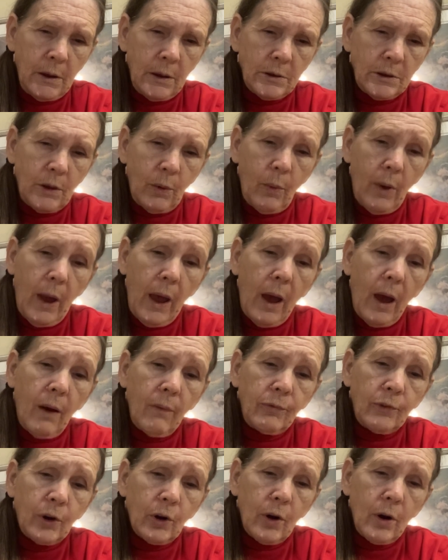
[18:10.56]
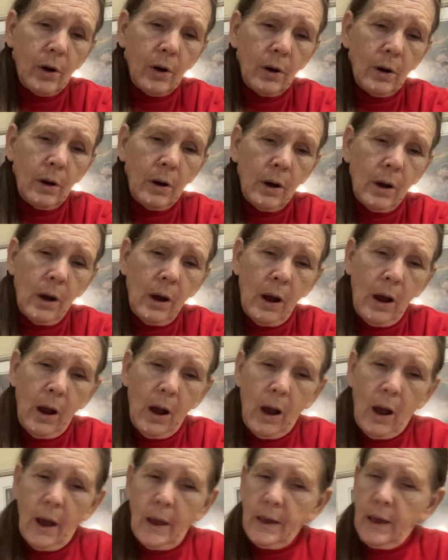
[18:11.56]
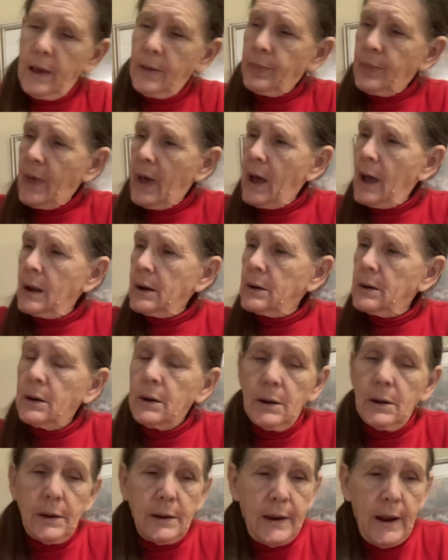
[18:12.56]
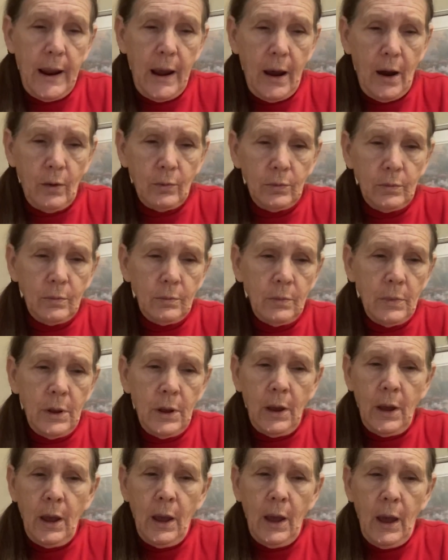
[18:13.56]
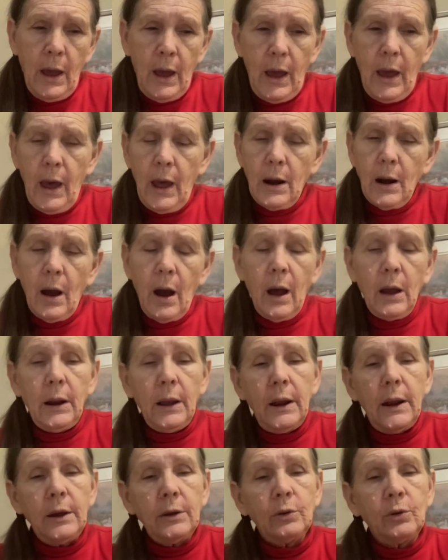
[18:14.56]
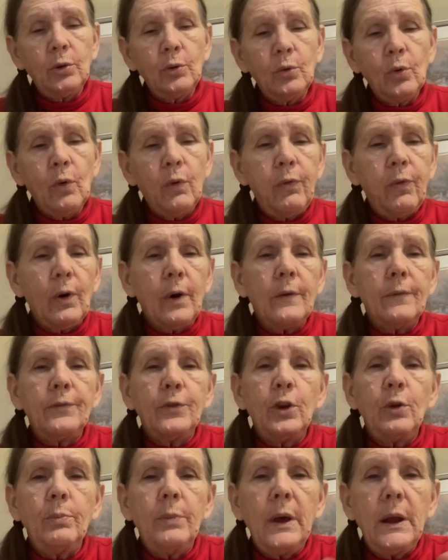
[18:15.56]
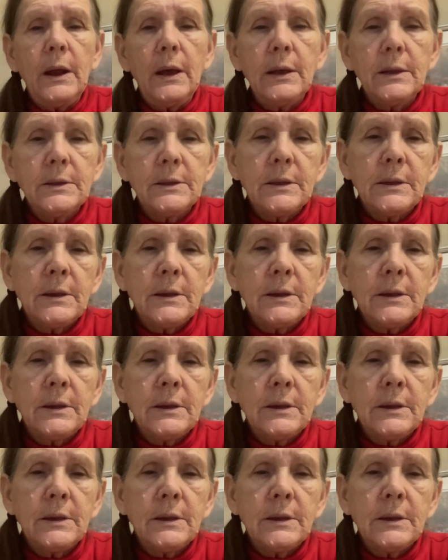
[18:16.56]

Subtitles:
So after I get that down, and I let it cool for a few minutes,